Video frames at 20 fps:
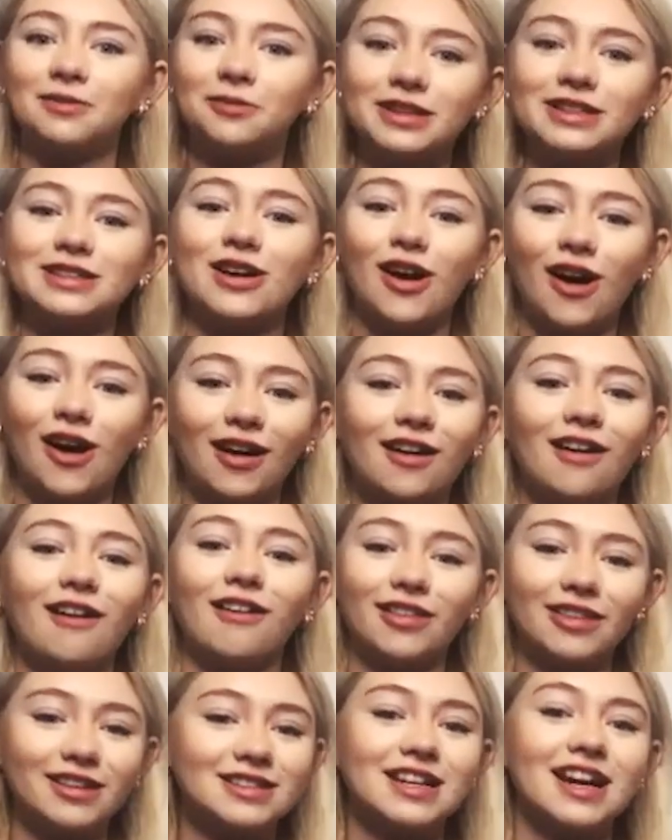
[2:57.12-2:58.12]
we talk
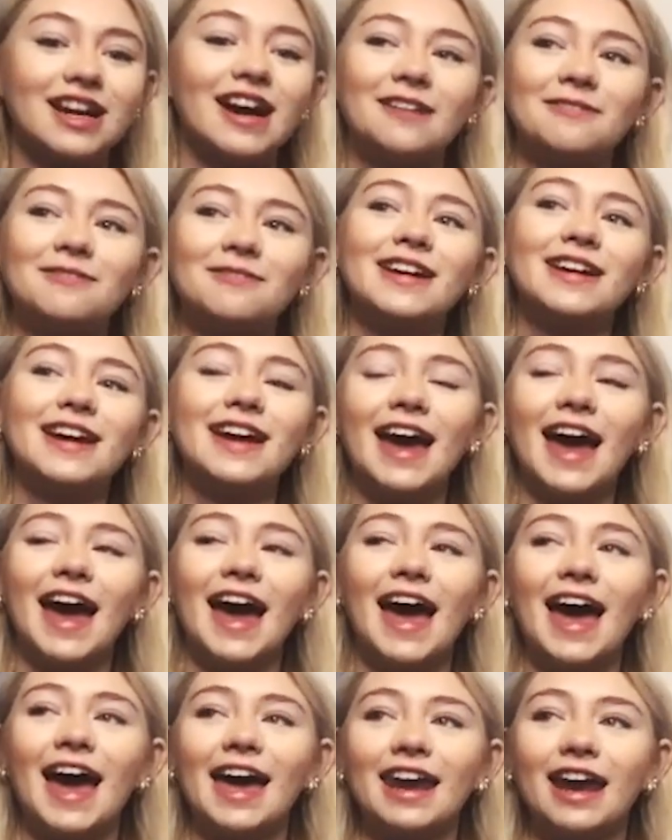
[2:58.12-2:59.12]
all the time.
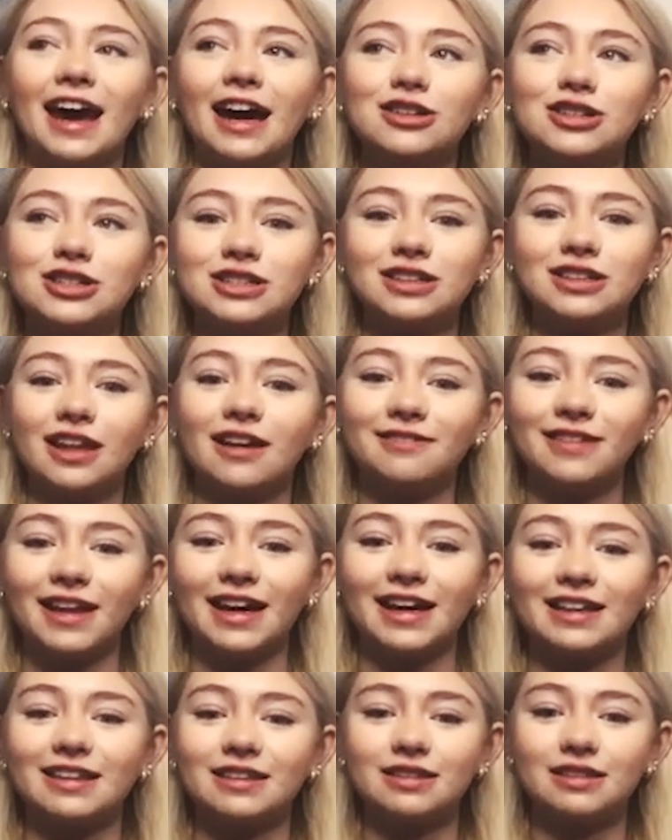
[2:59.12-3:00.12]
And I just love
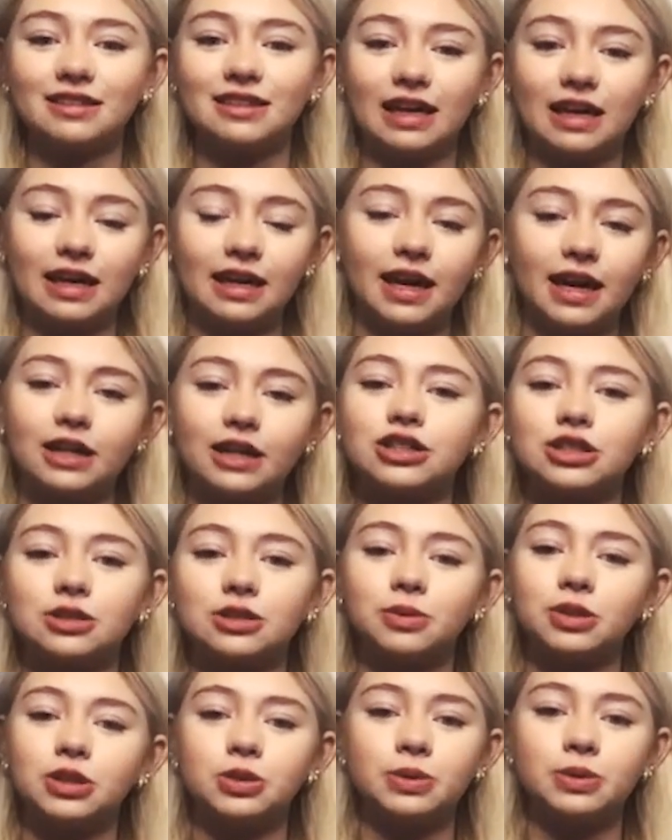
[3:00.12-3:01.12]
like the connection
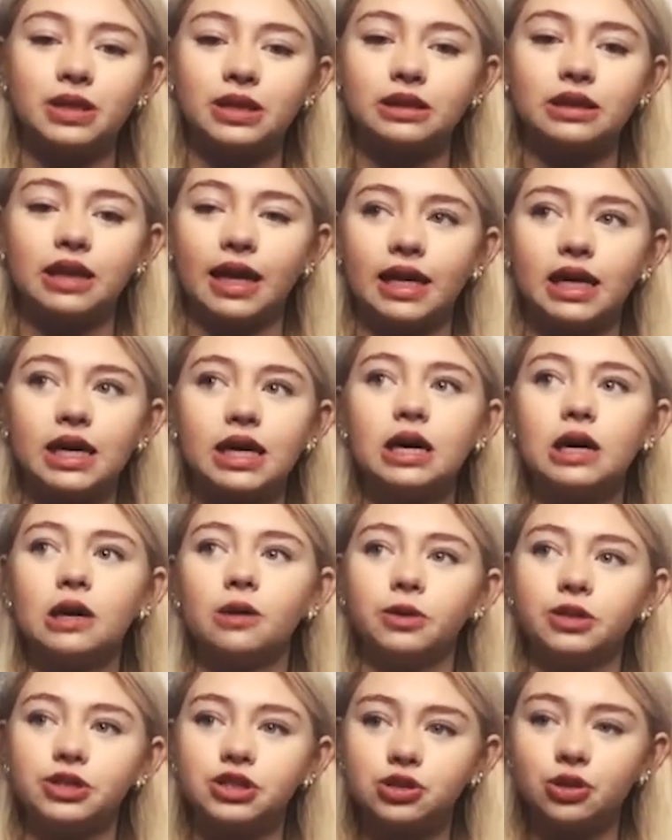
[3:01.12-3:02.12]
between like
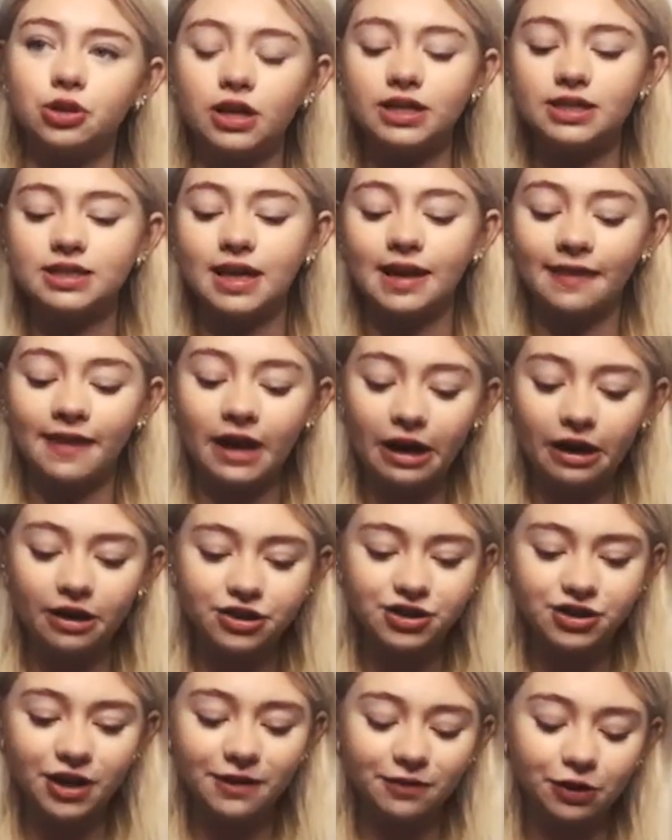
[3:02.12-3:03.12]
the stories. And then I
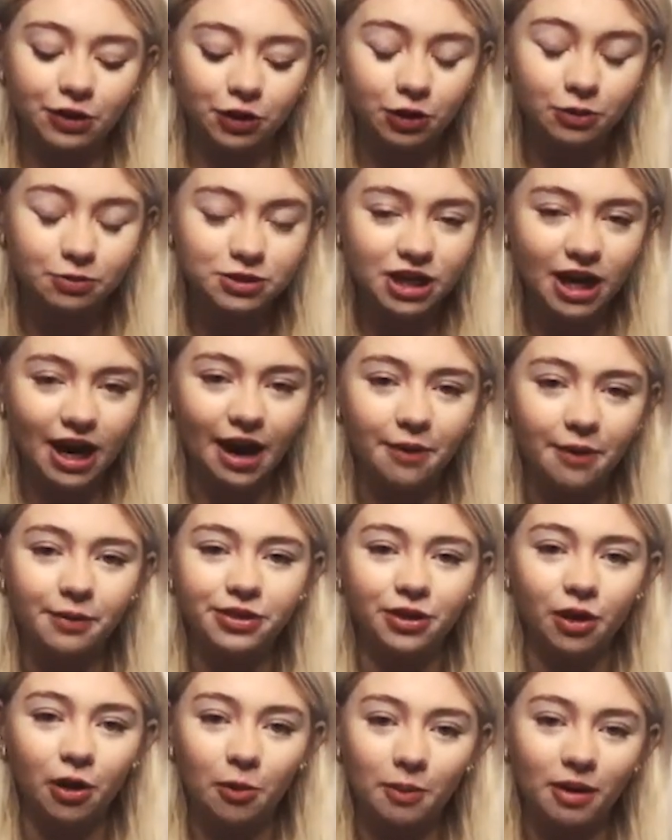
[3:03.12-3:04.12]
also have a group chat with
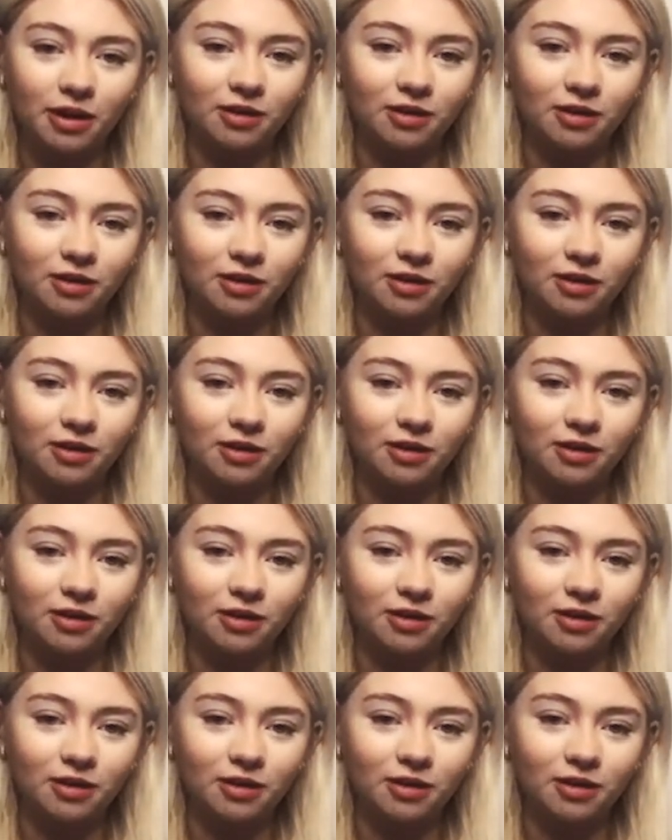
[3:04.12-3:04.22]
all my